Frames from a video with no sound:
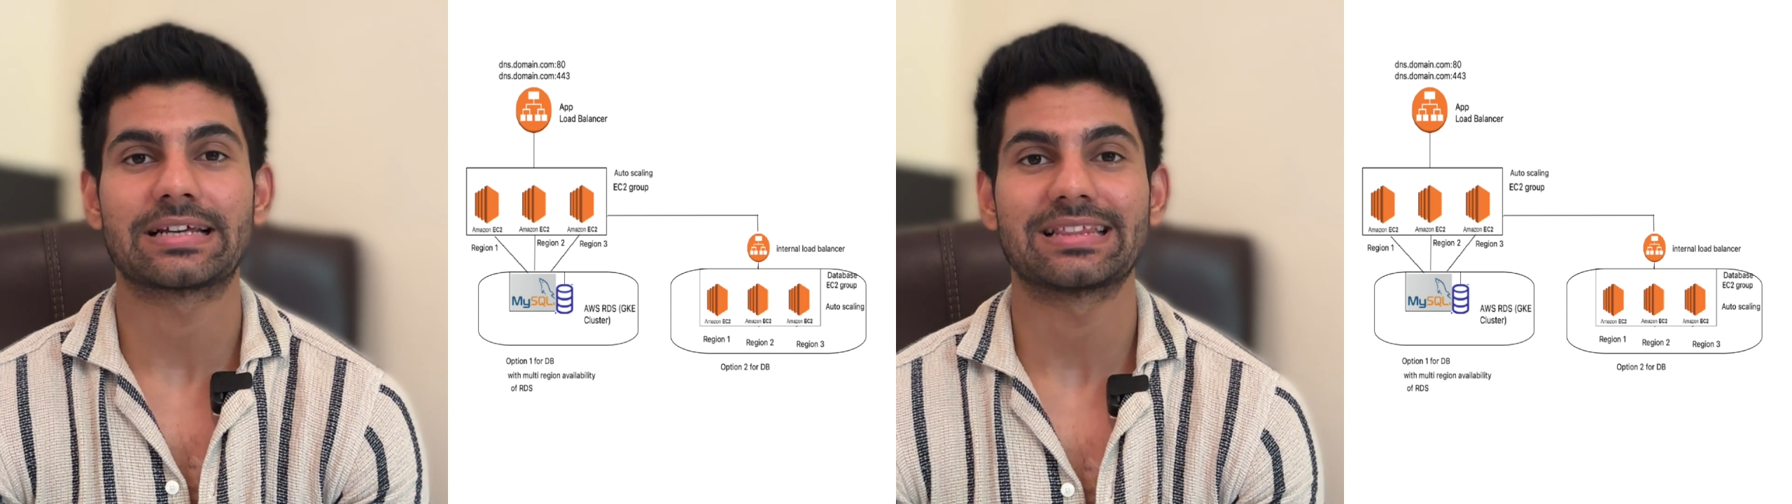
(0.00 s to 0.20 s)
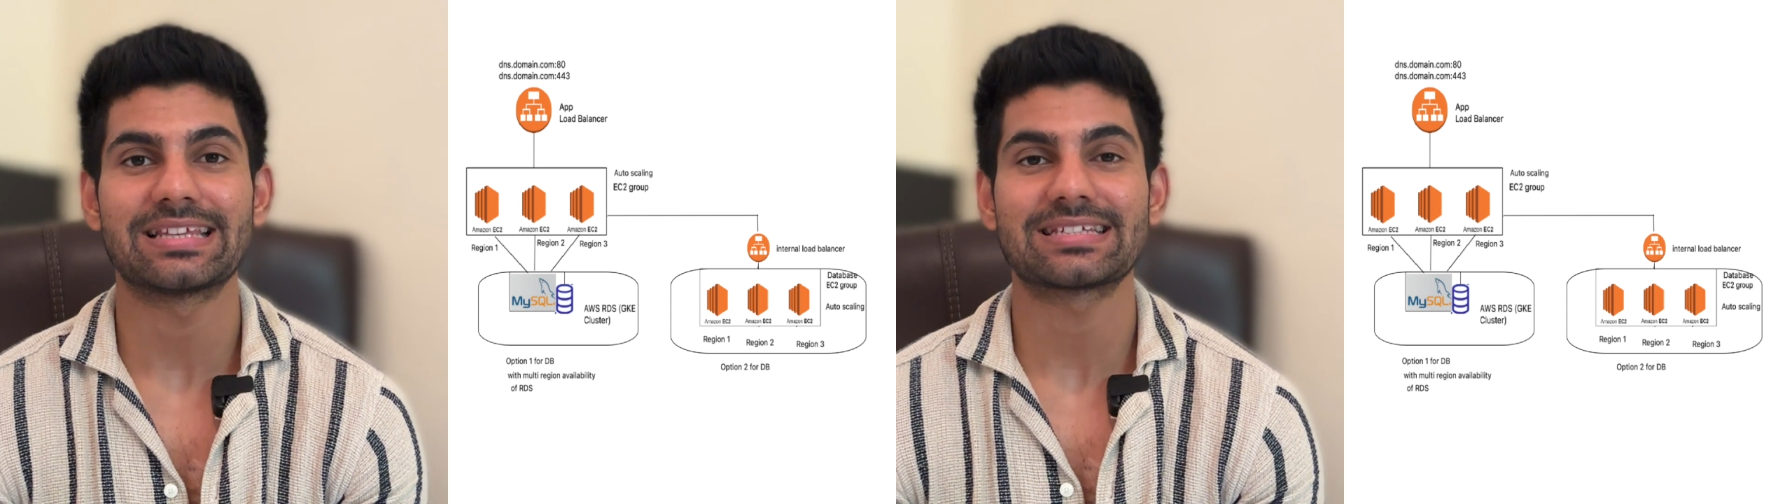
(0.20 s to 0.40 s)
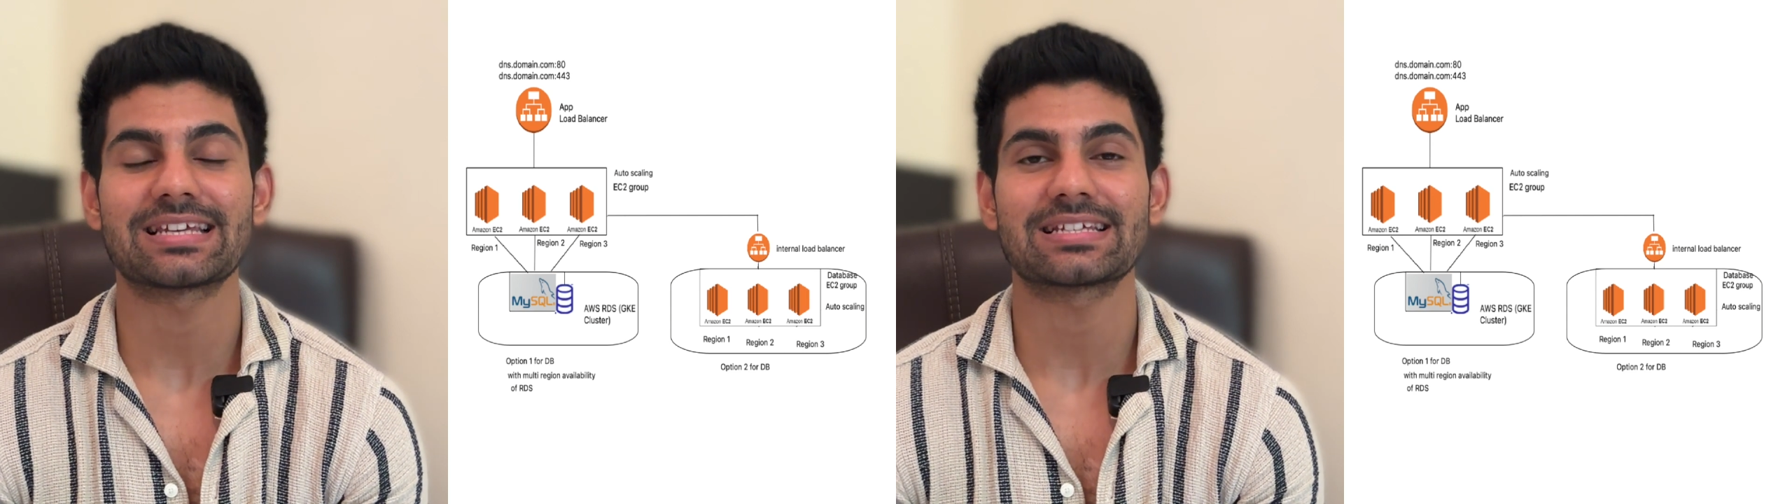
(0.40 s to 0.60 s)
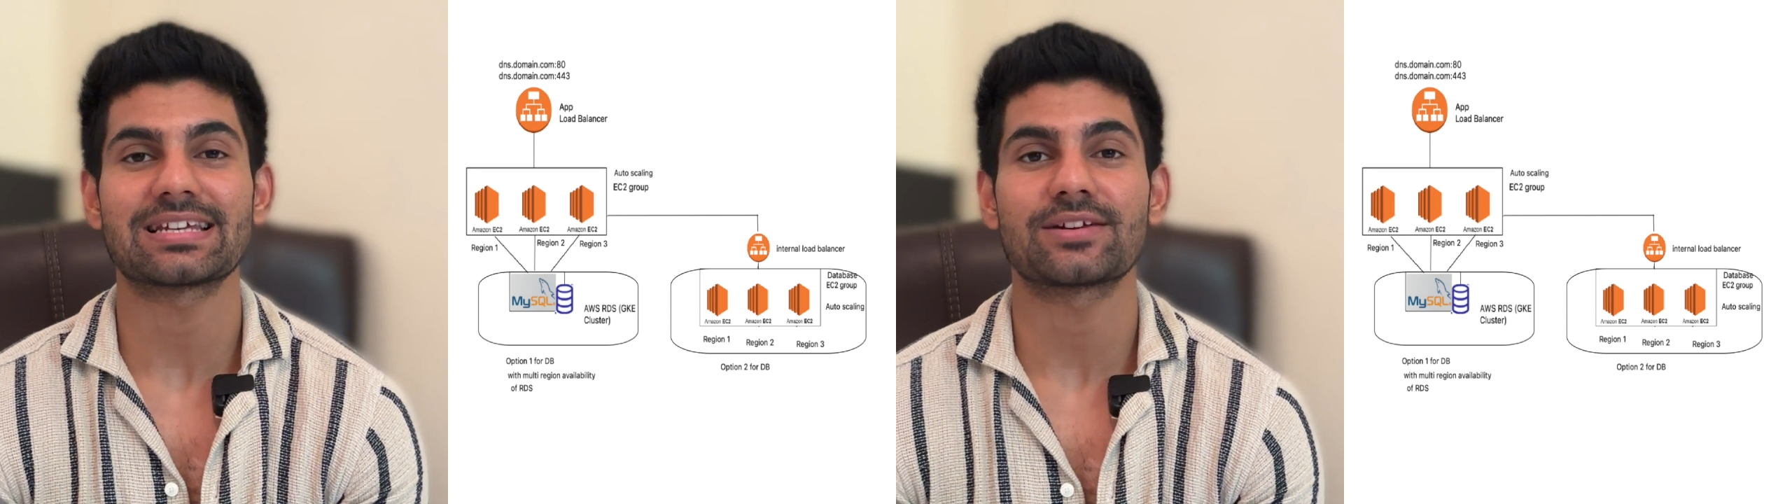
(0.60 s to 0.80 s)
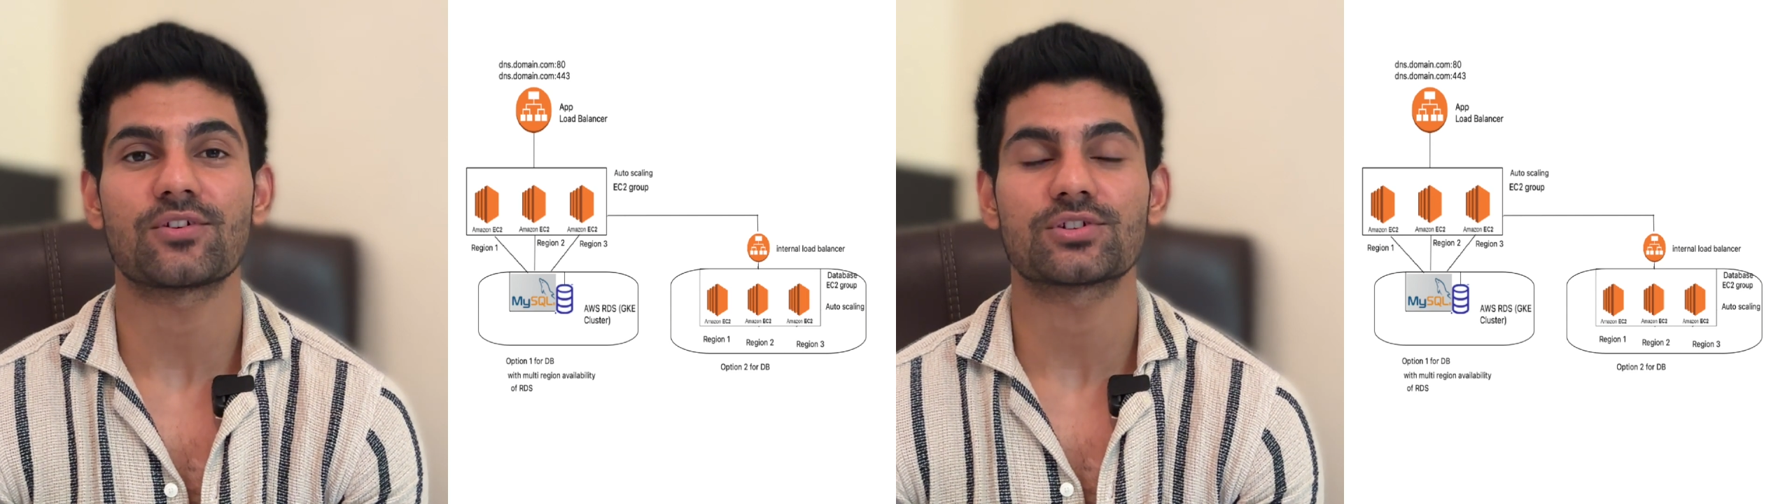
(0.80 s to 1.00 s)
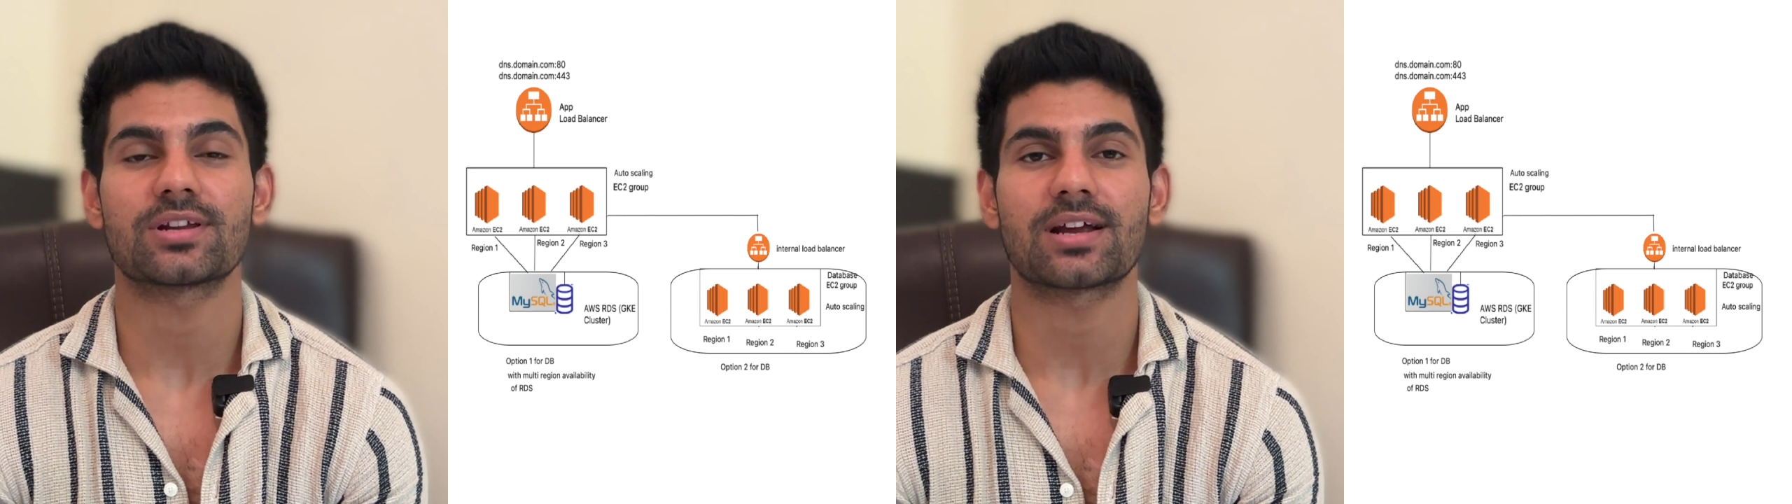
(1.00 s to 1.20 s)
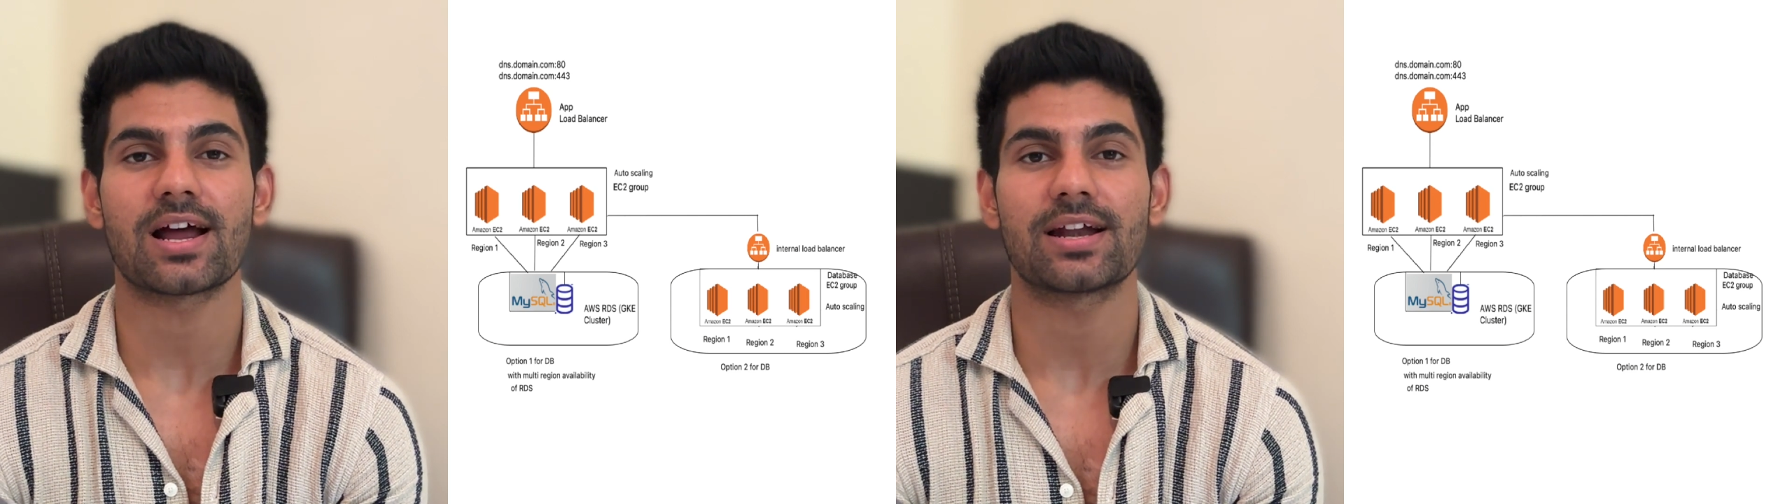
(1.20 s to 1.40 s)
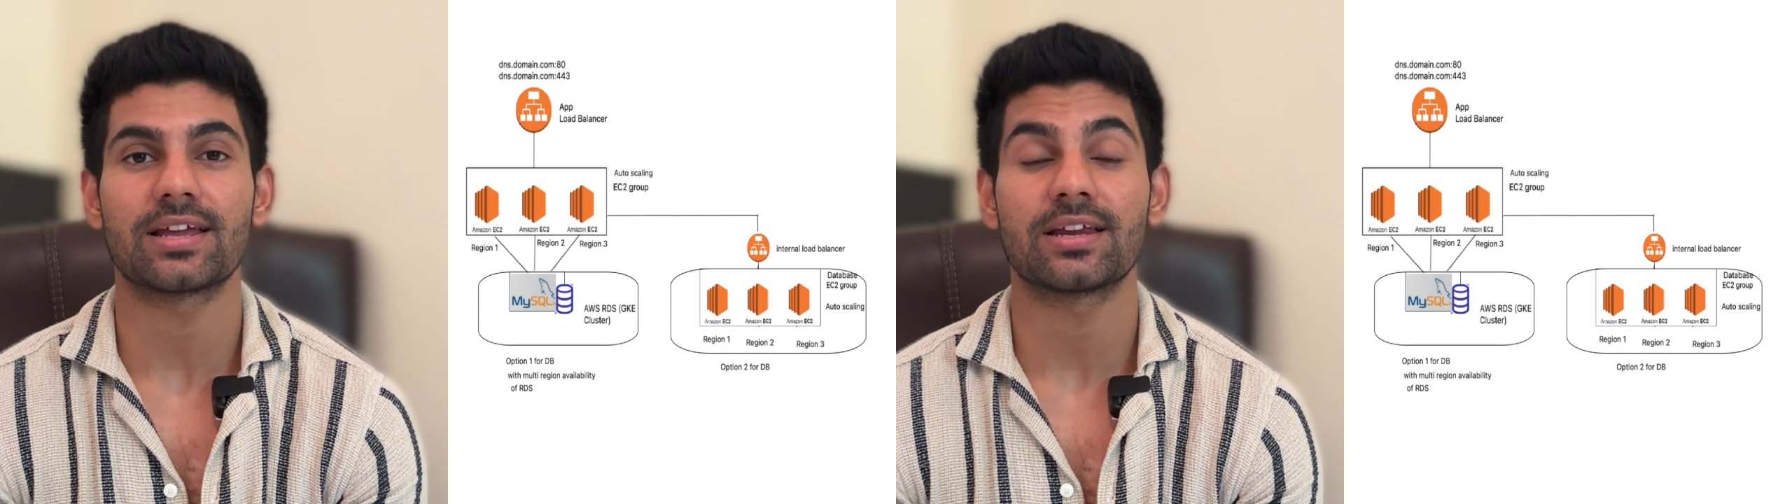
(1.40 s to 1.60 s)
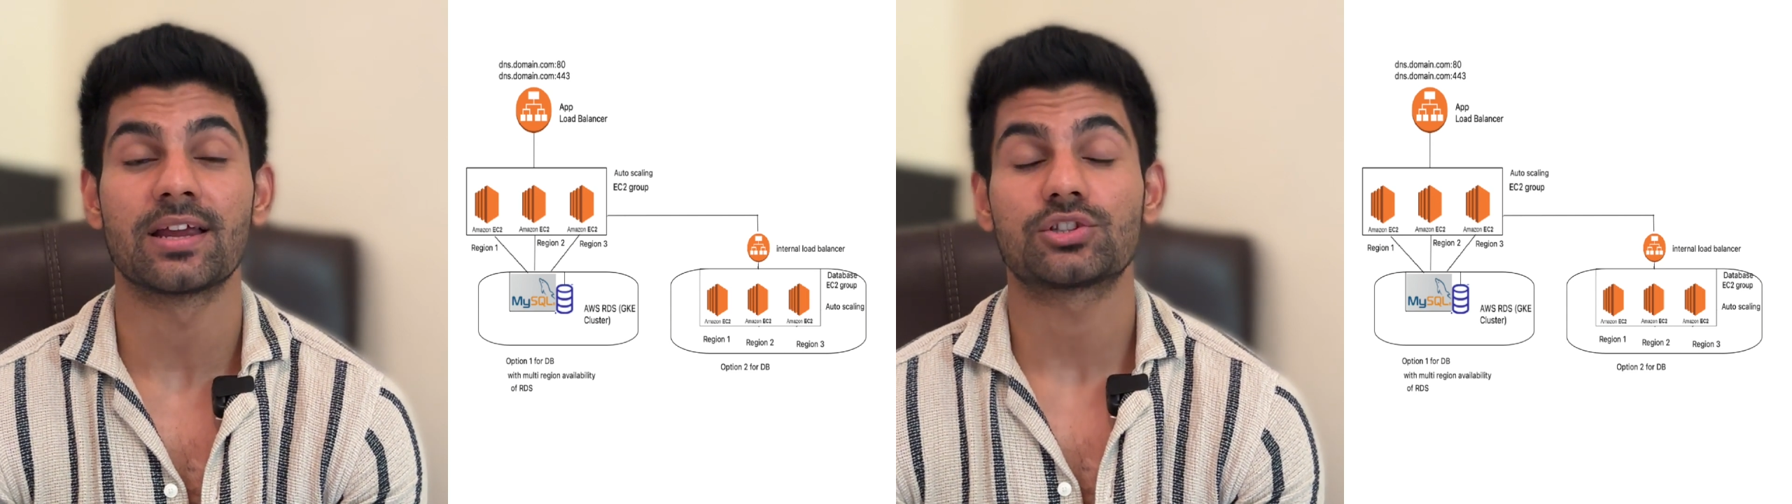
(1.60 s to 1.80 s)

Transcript: This session was regarding